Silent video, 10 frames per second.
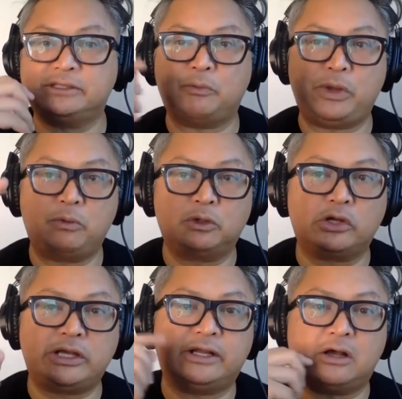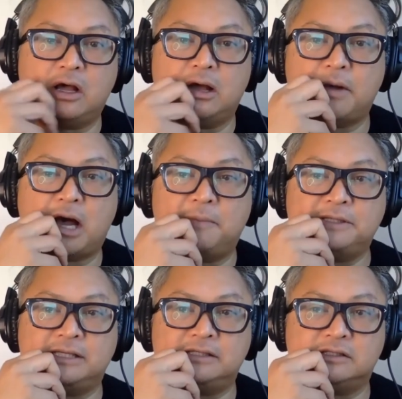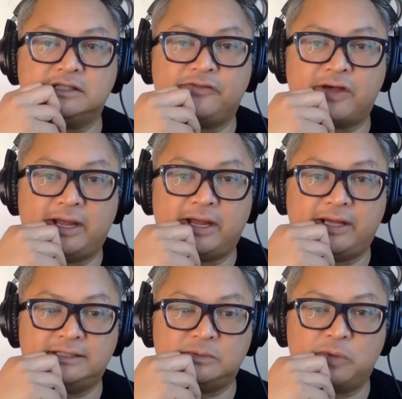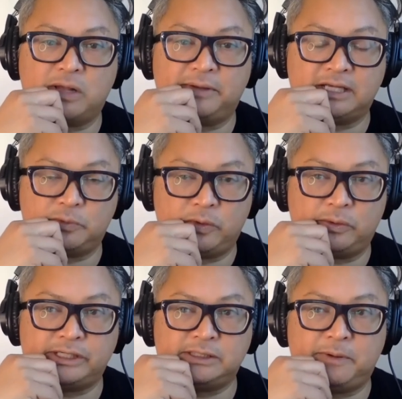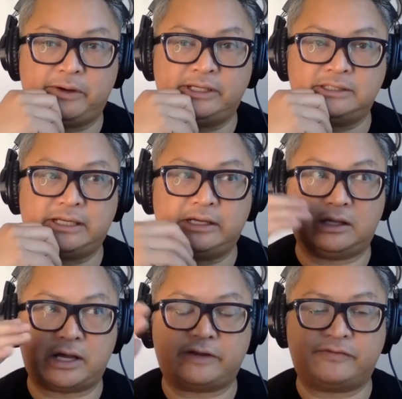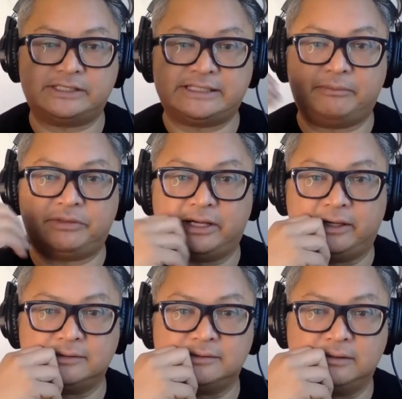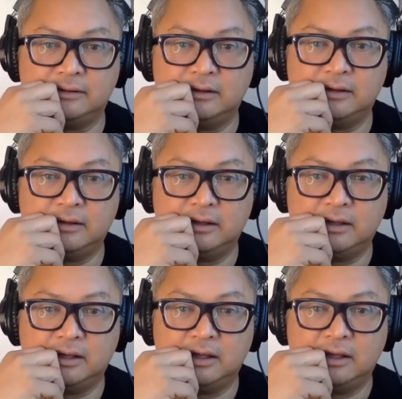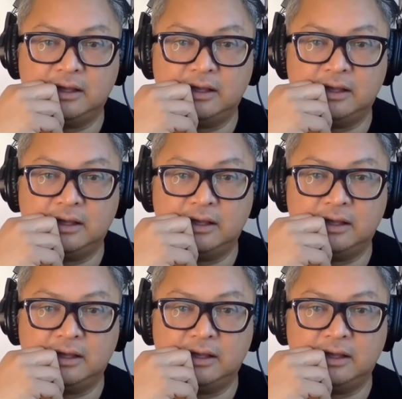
Yeah. we were looking at um, oppositional defiance as well because we were experiencing a lot of the same things. Mm-hmm.